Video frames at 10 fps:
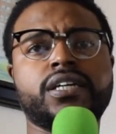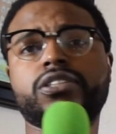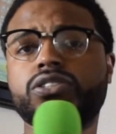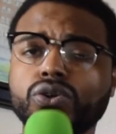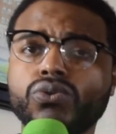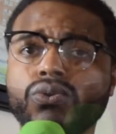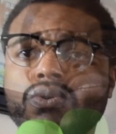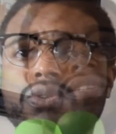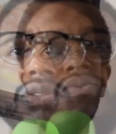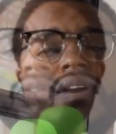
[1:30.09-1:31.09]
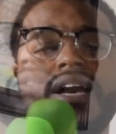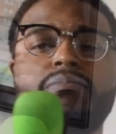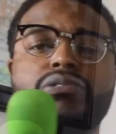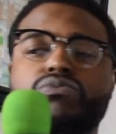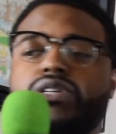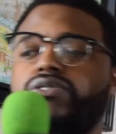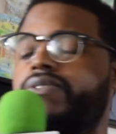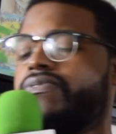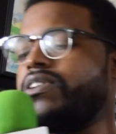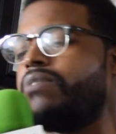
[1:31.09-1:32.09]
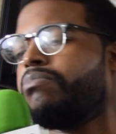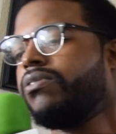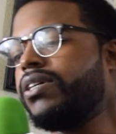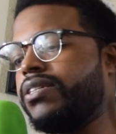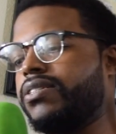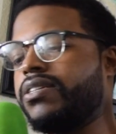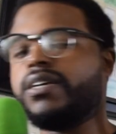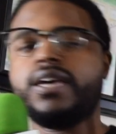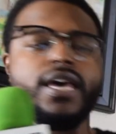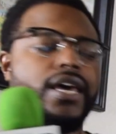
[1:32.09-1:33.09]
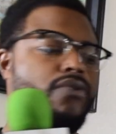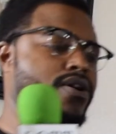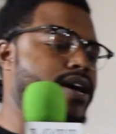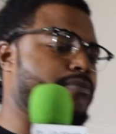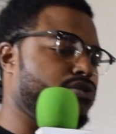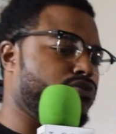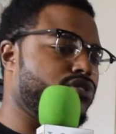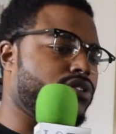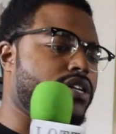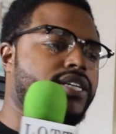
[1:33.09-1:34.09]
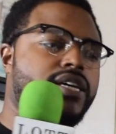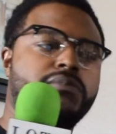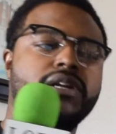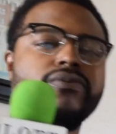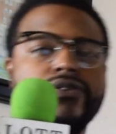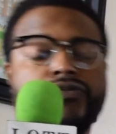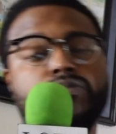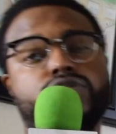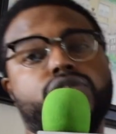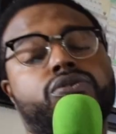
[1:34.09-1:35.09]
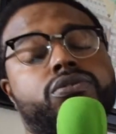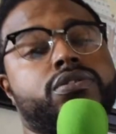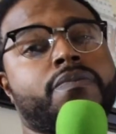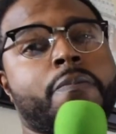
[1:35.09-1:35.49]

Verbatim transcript: schools. So what happens when you defund the police? And what happens when you start taking money away from schools?